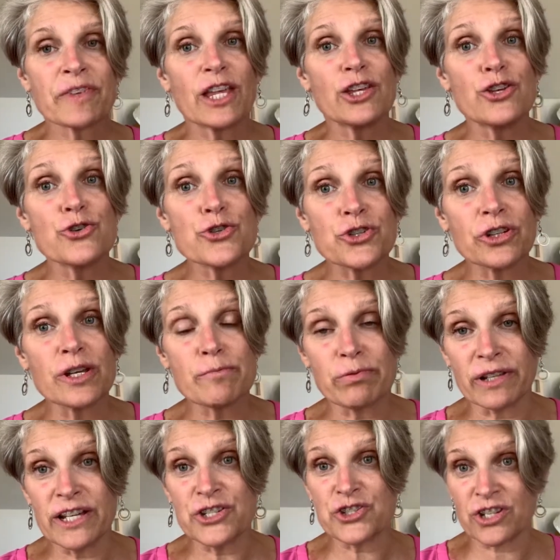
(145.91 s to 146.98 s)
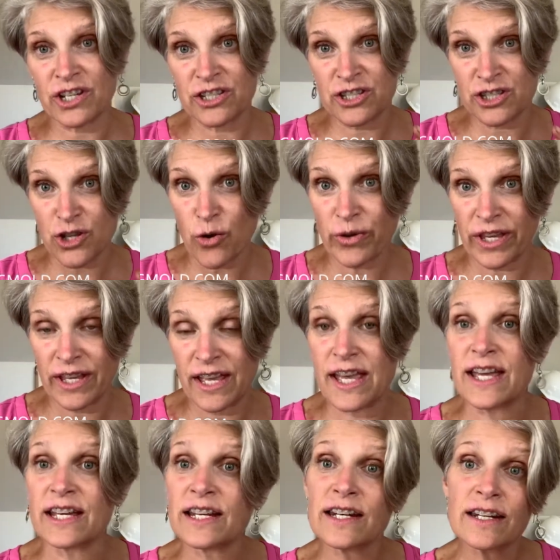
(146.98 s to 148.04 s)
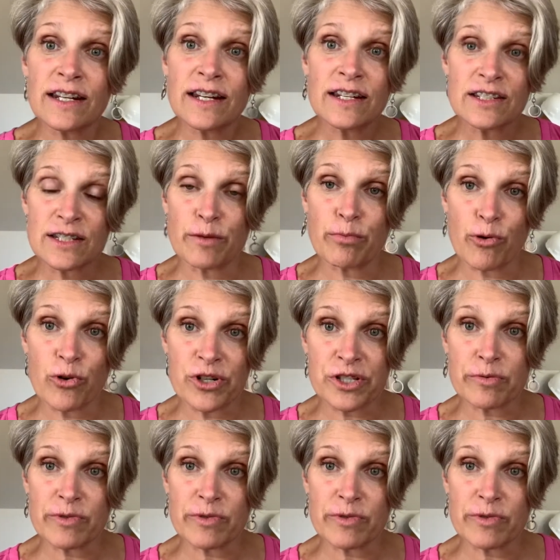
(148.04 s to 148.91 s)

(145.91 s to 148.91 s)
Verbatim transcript: usually bleach is soaking in to porous